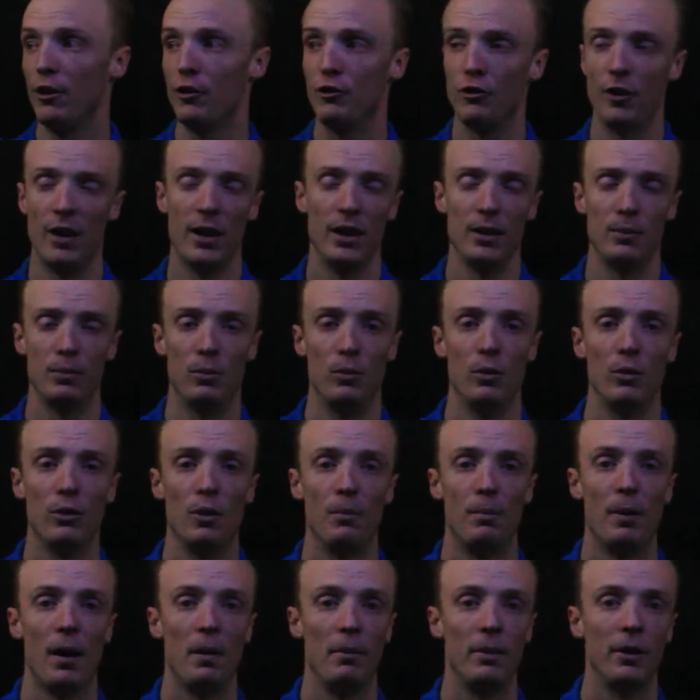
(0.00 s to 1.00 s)
own transport
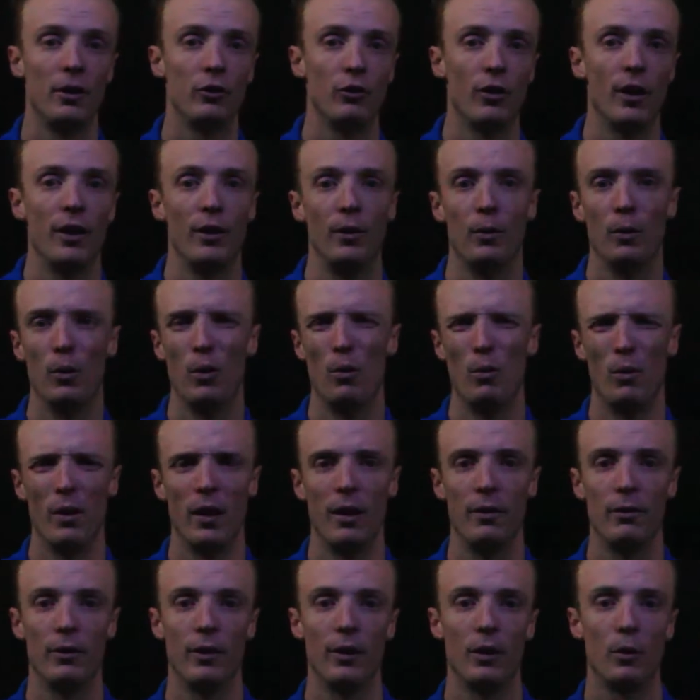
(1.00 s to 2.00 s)
or public transport,
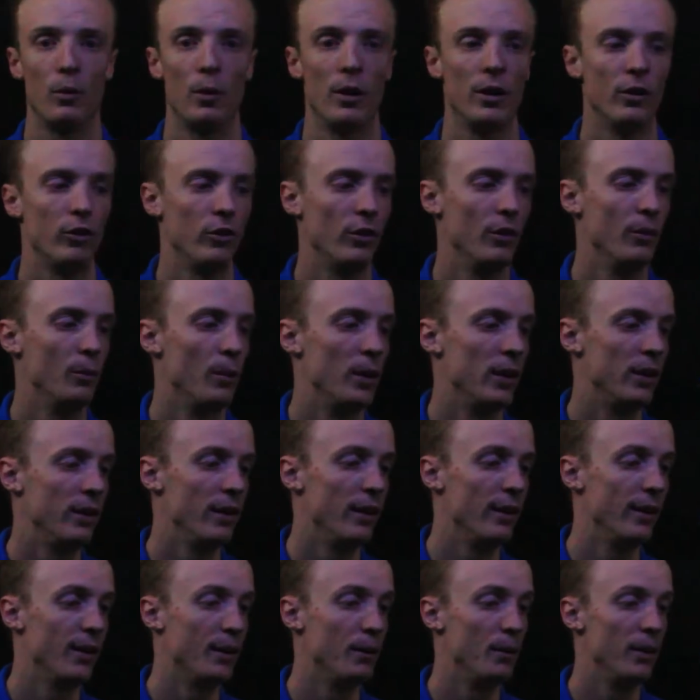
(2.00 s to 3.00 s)
whatever the question we're
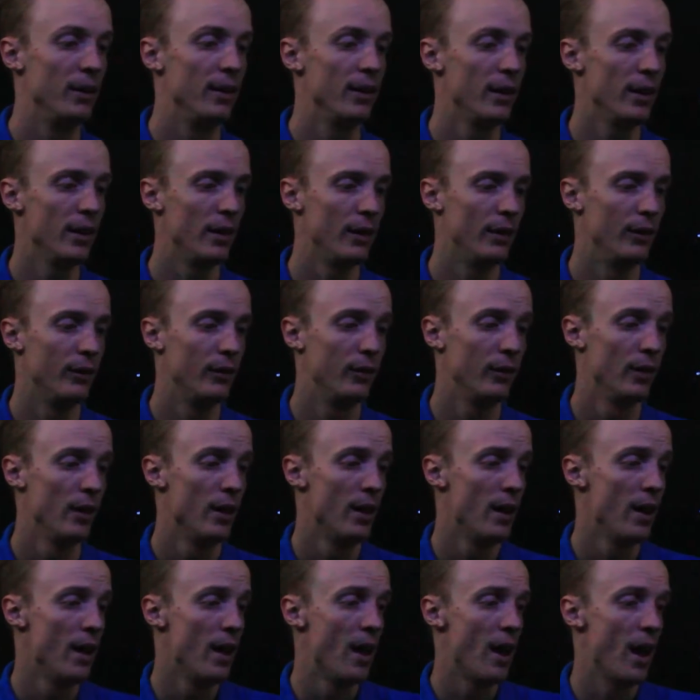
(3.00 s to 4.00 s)
dealing with is,
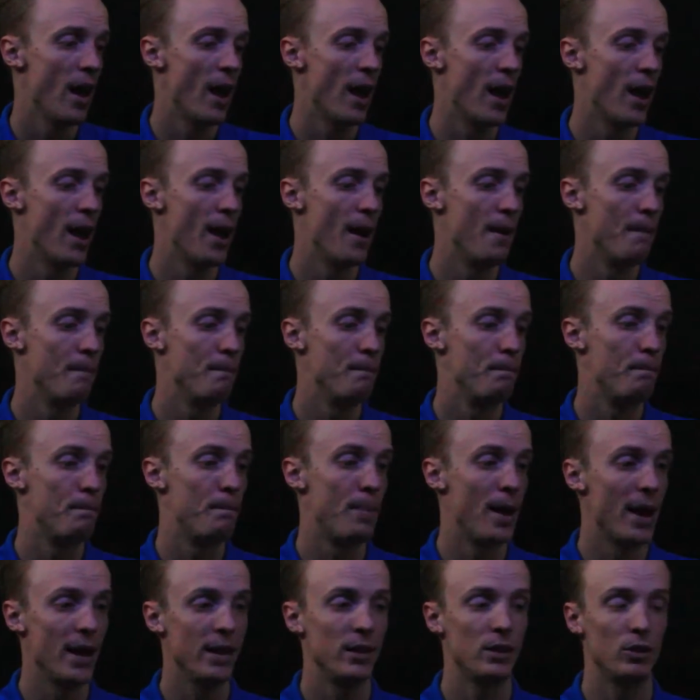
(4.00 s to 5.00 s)
um,
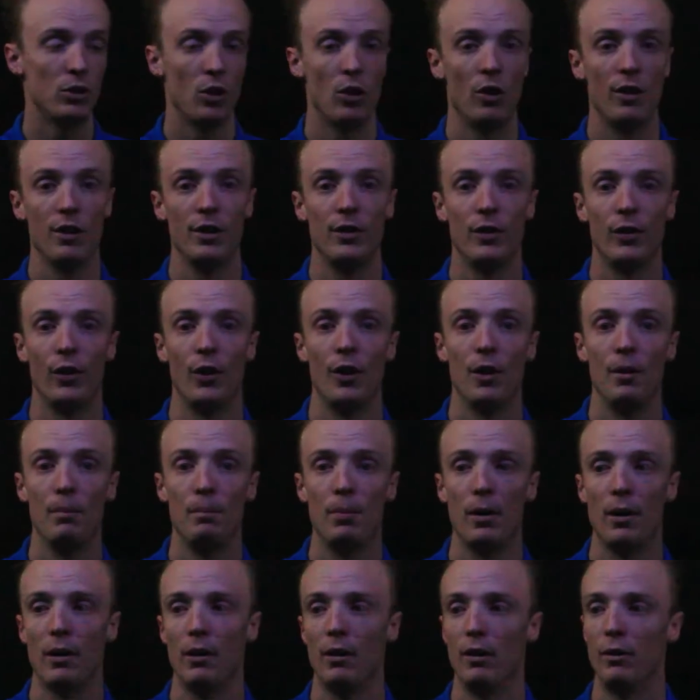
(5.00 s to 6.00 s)
based on a
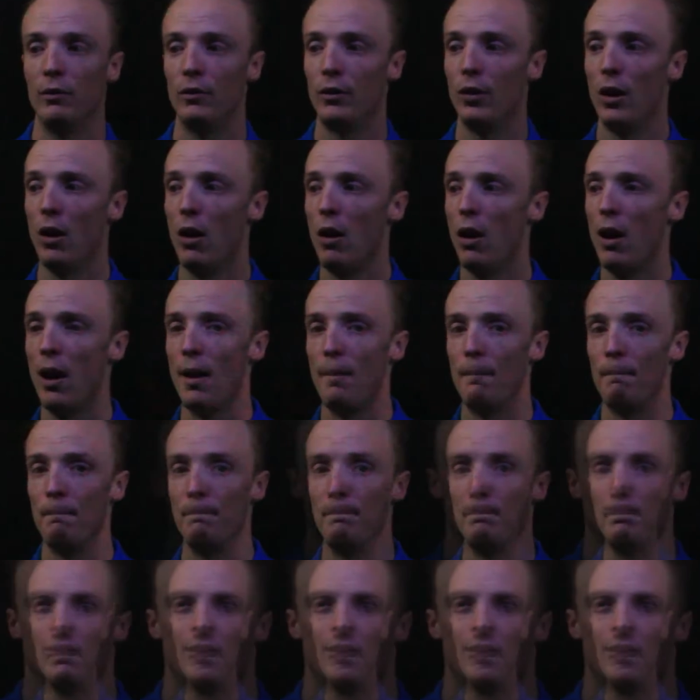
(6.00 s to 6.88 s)
certain period of time.